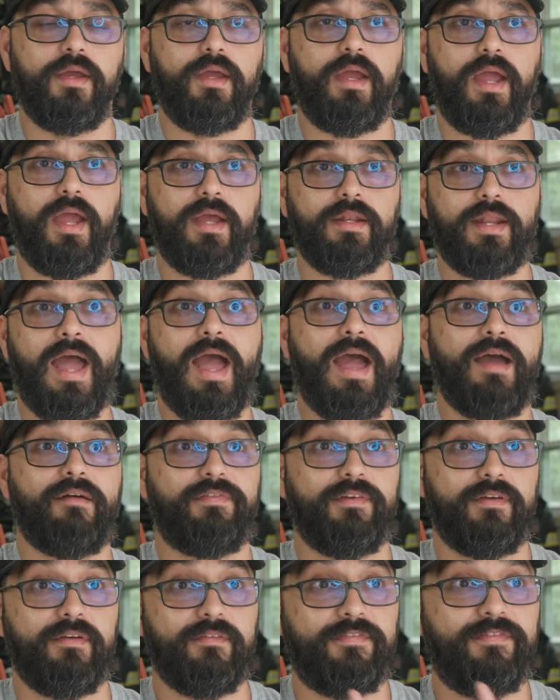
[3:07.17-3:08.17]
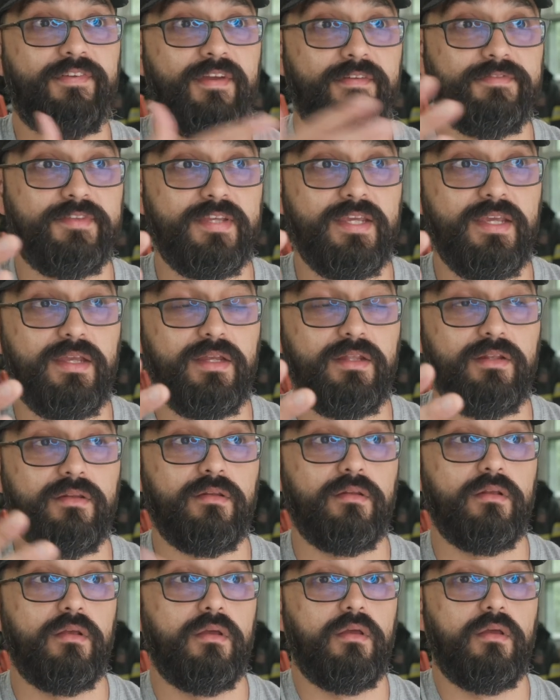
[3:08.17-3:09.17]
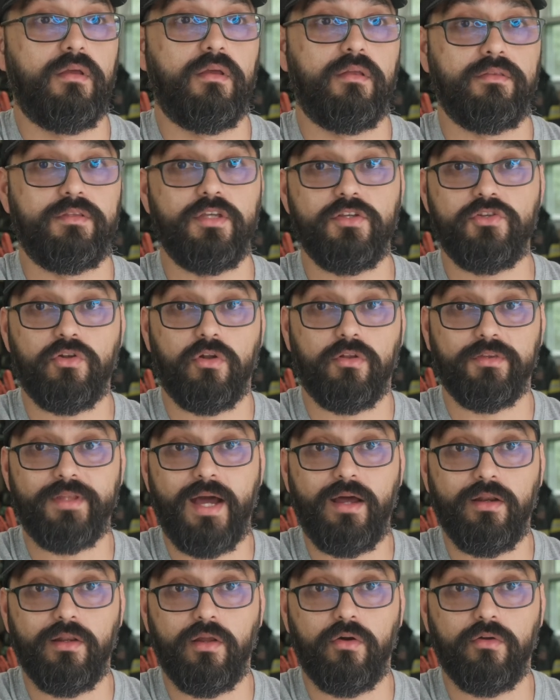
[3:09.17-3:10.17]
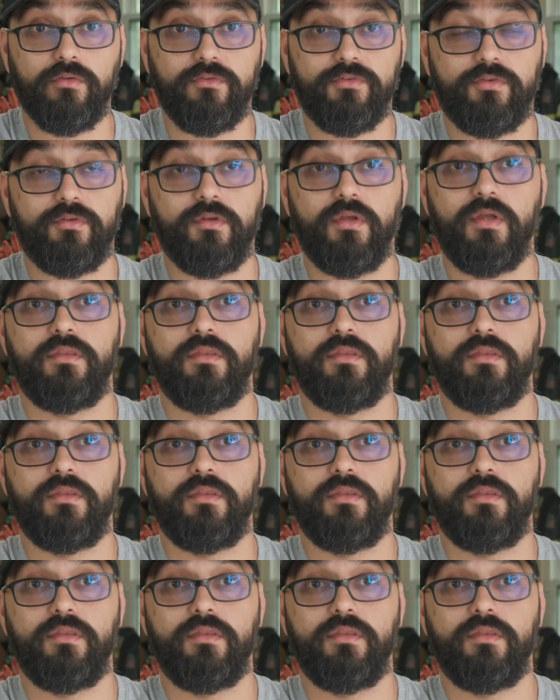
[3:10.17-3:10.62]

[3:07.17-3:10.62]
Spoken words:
and I have 15 digital downloads,